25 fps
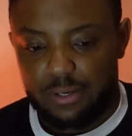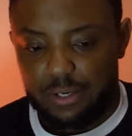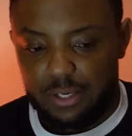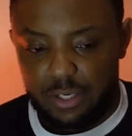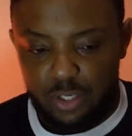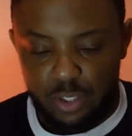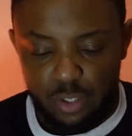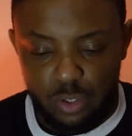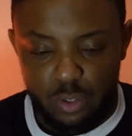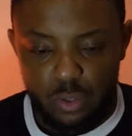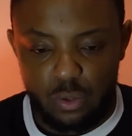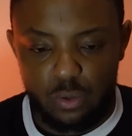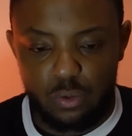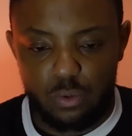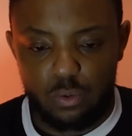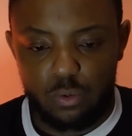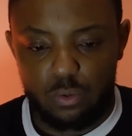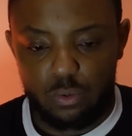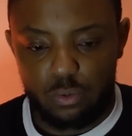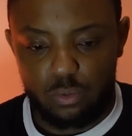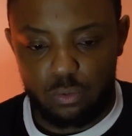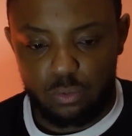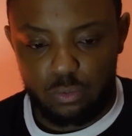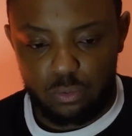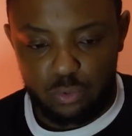
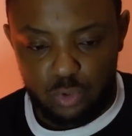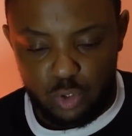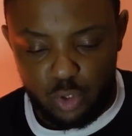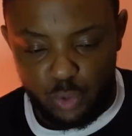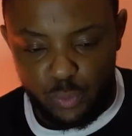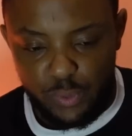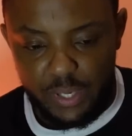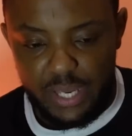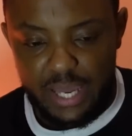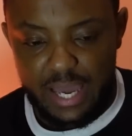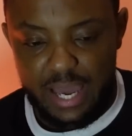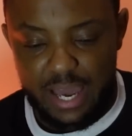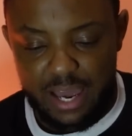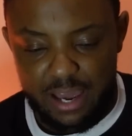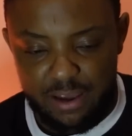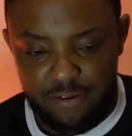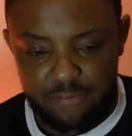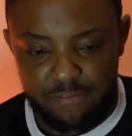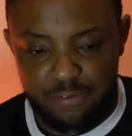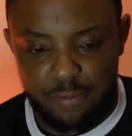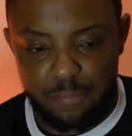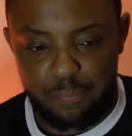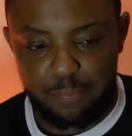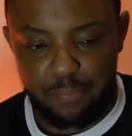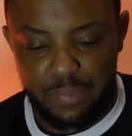do we
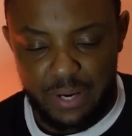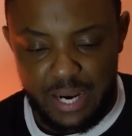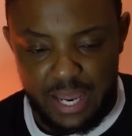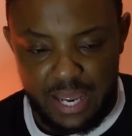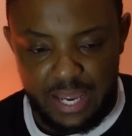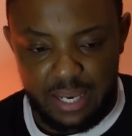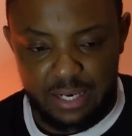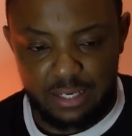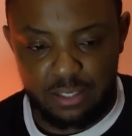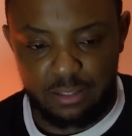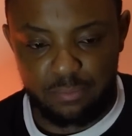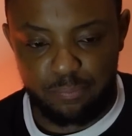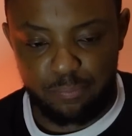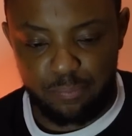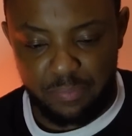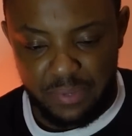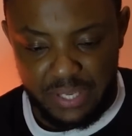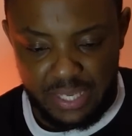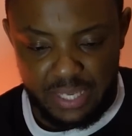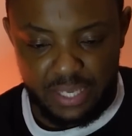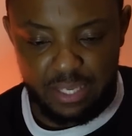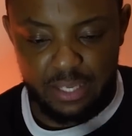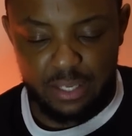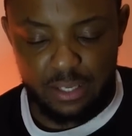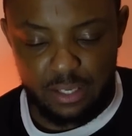have a plan
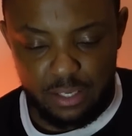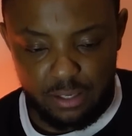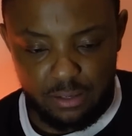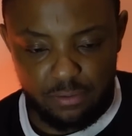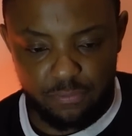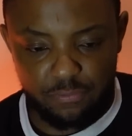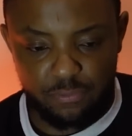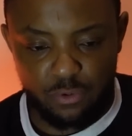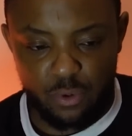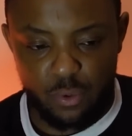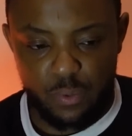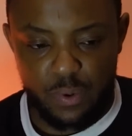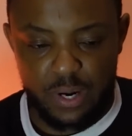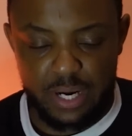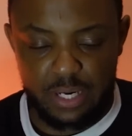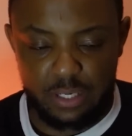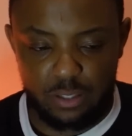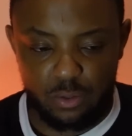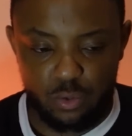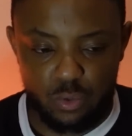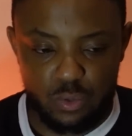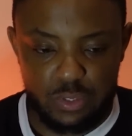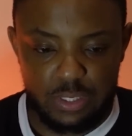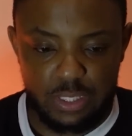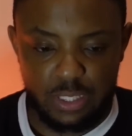B for
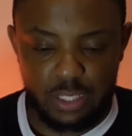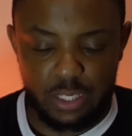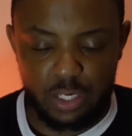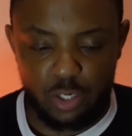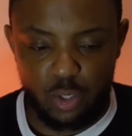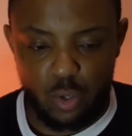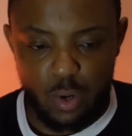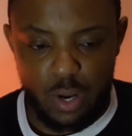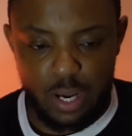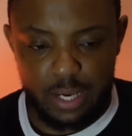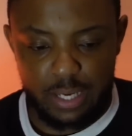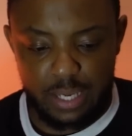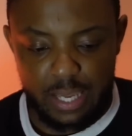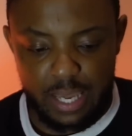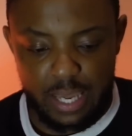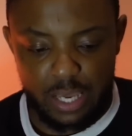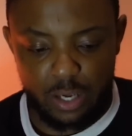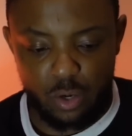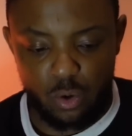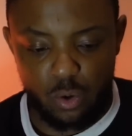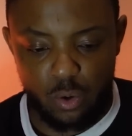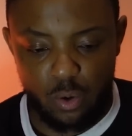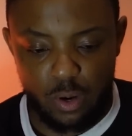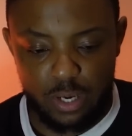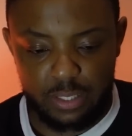when Usirino
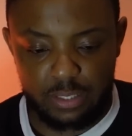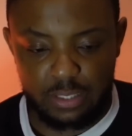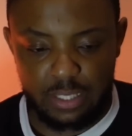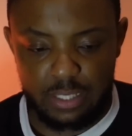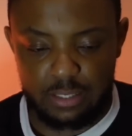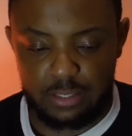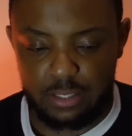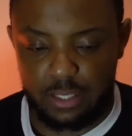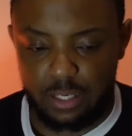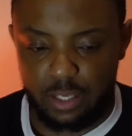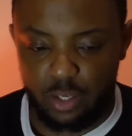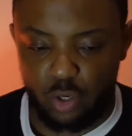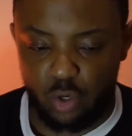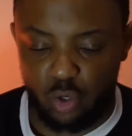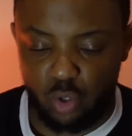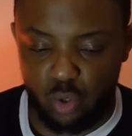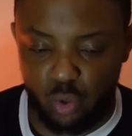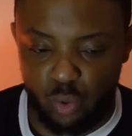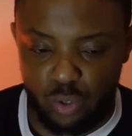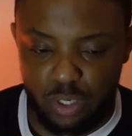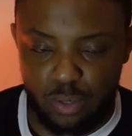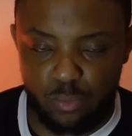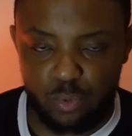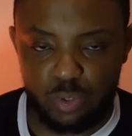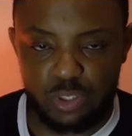angeko, and does it
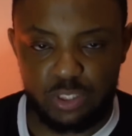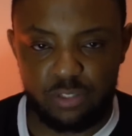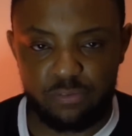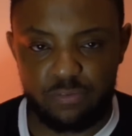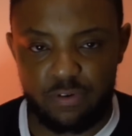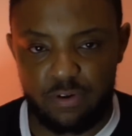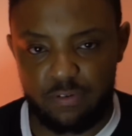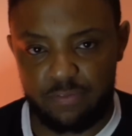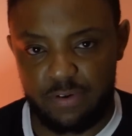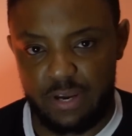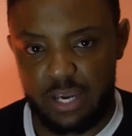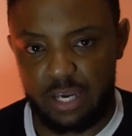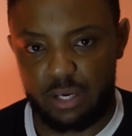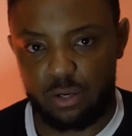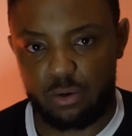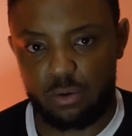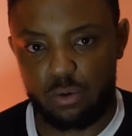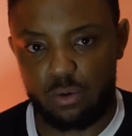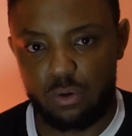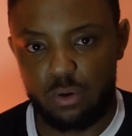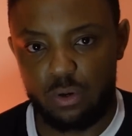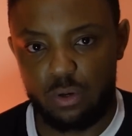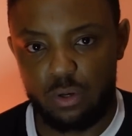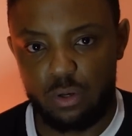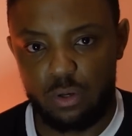include Abu
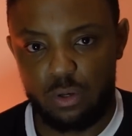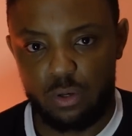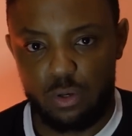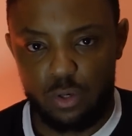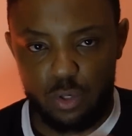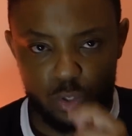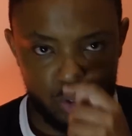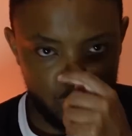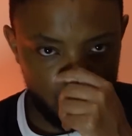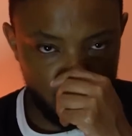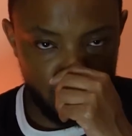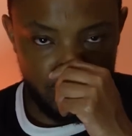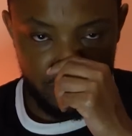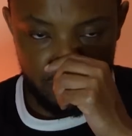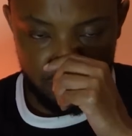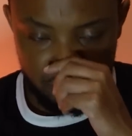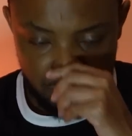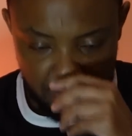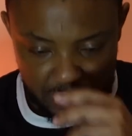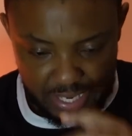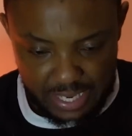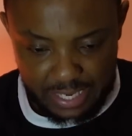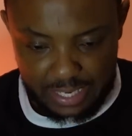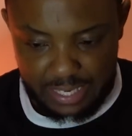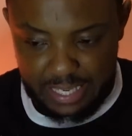Chivavairo? Should it
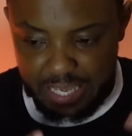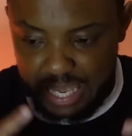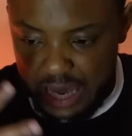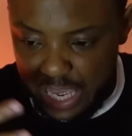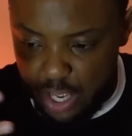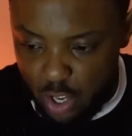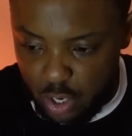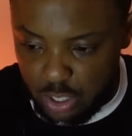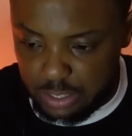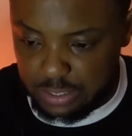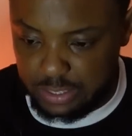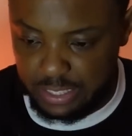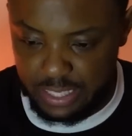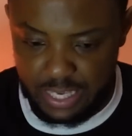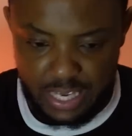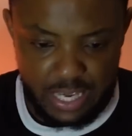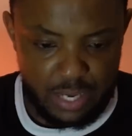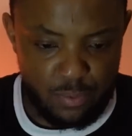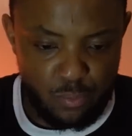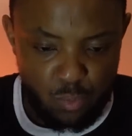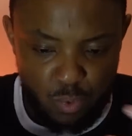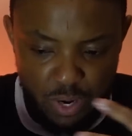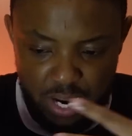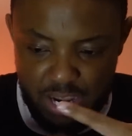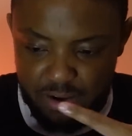be a chaos
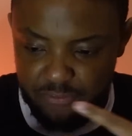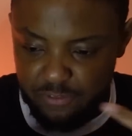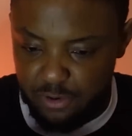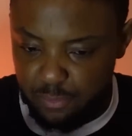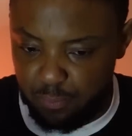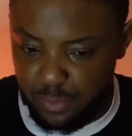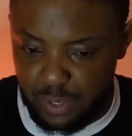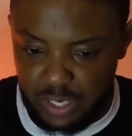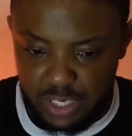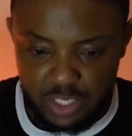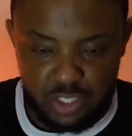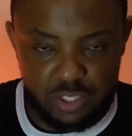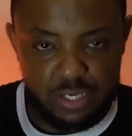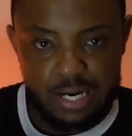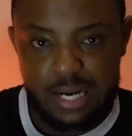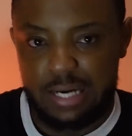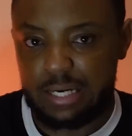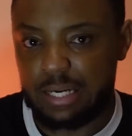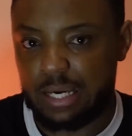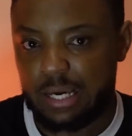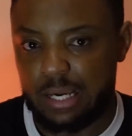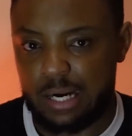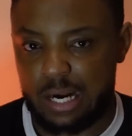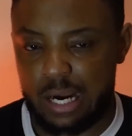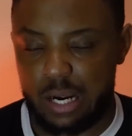game where everybody's
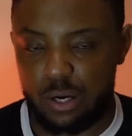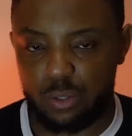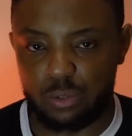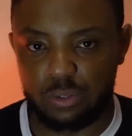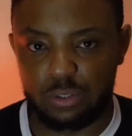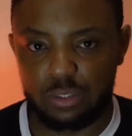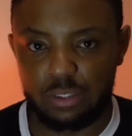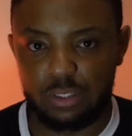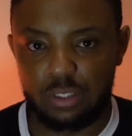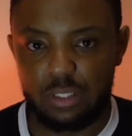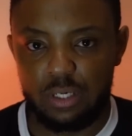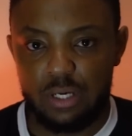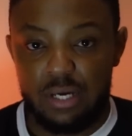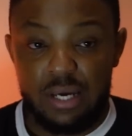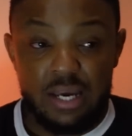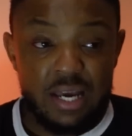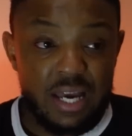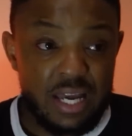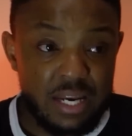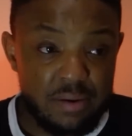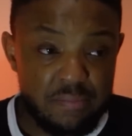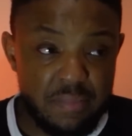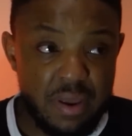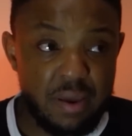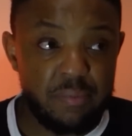running around?
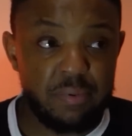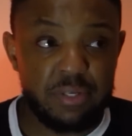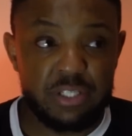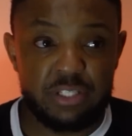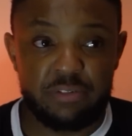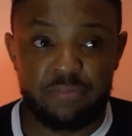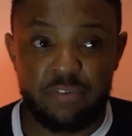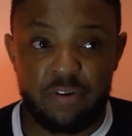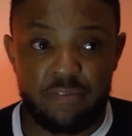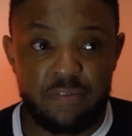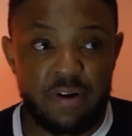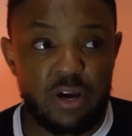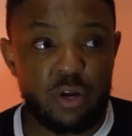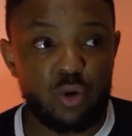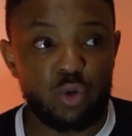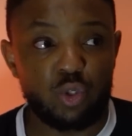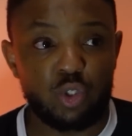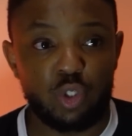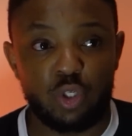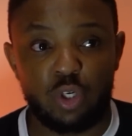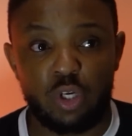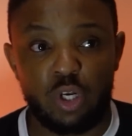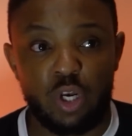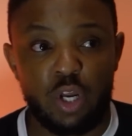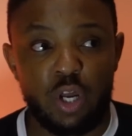And maybe Chivavairo
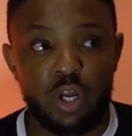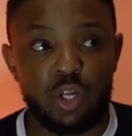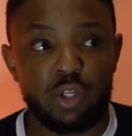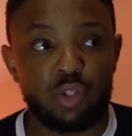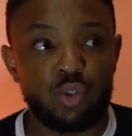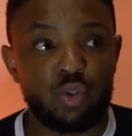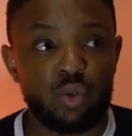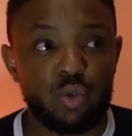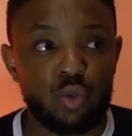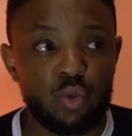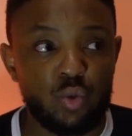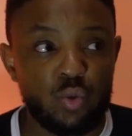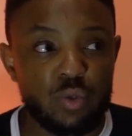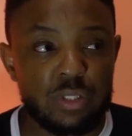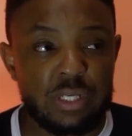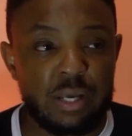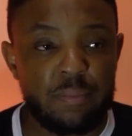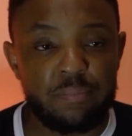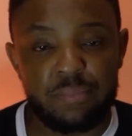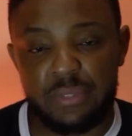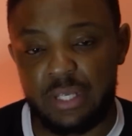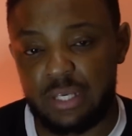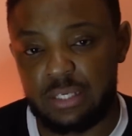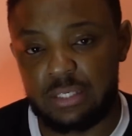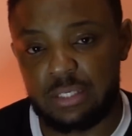should learn to do
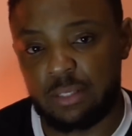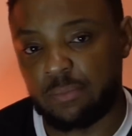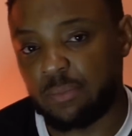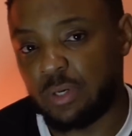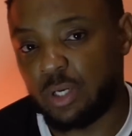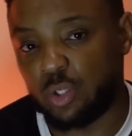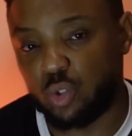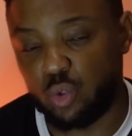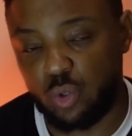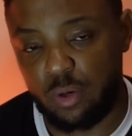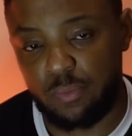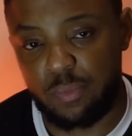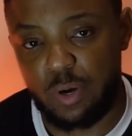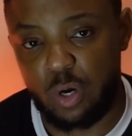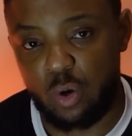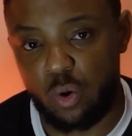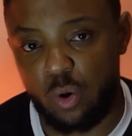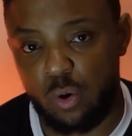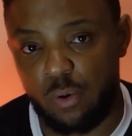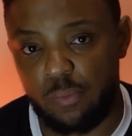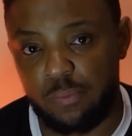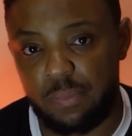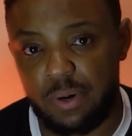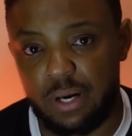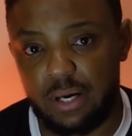something similar to a
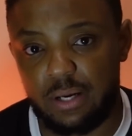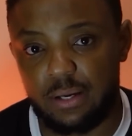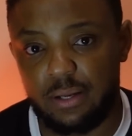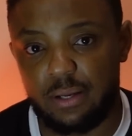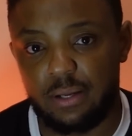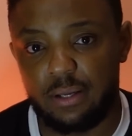Mahopa.